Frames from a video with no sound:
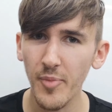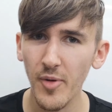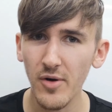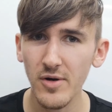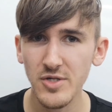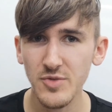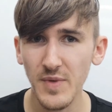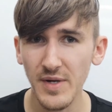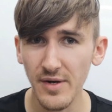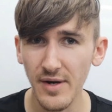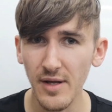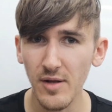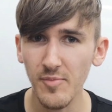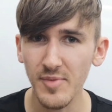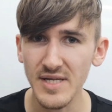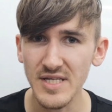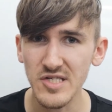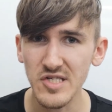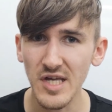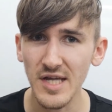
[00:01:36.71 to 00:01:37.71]
Boris went on
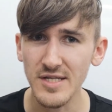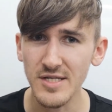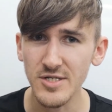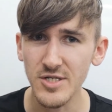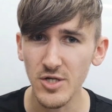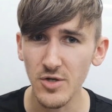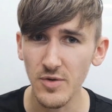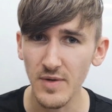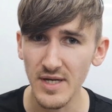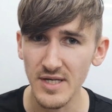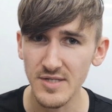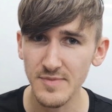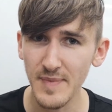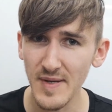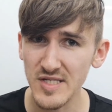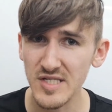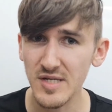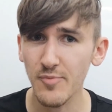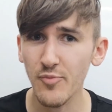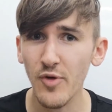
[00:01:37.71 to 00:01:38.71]
LBC to do his
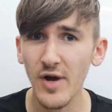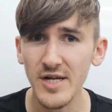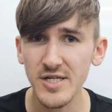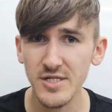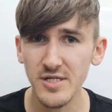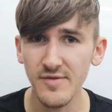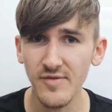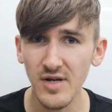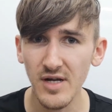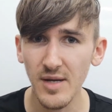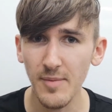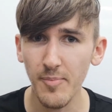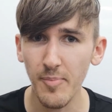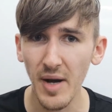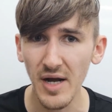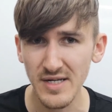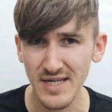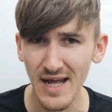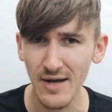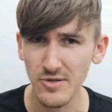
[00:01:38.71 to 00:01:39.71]
best impression of a
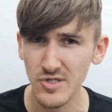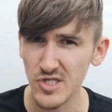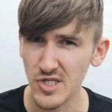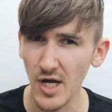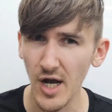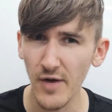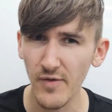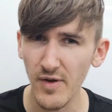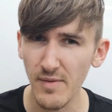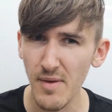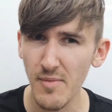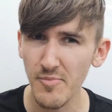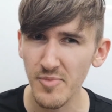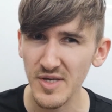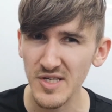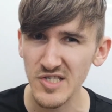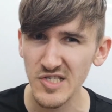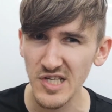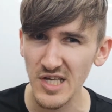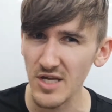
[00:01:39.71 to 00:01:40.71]
bugged out Skyrim
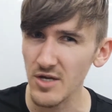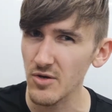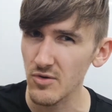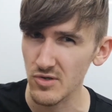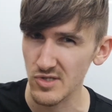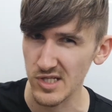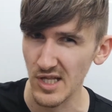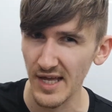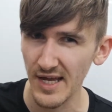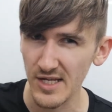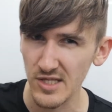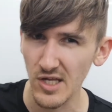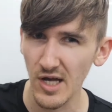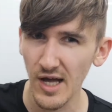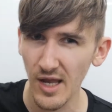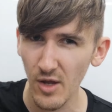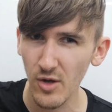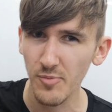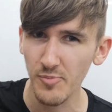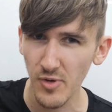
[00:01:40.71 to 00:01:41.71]
NPC whose like
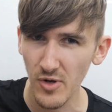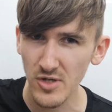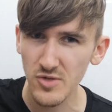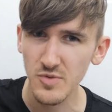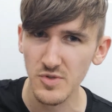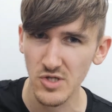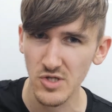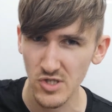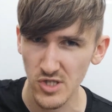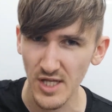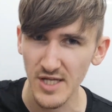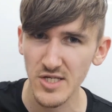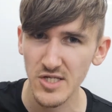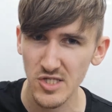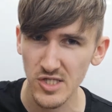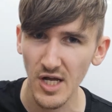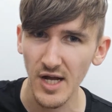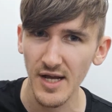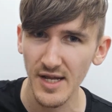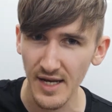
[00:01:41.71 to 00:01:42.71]
dialogue box was just like
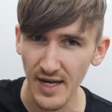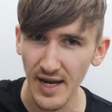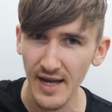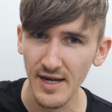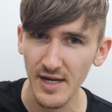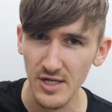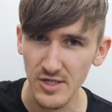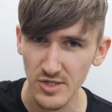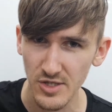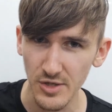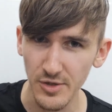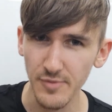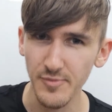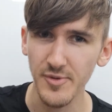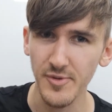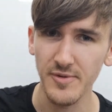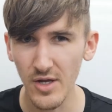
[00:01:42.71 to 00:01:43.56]
stuck in an endless loop,